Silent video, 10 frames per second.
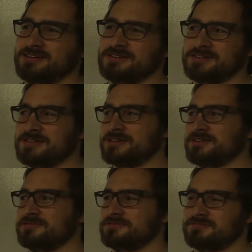you don't know
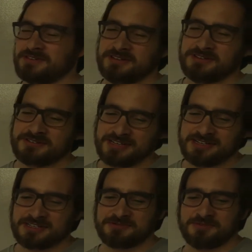if the new
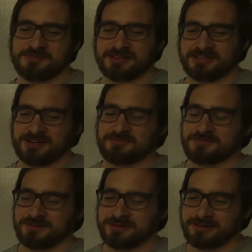changes were picked up
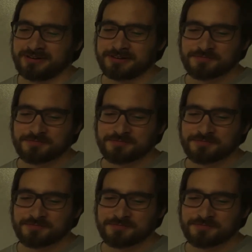or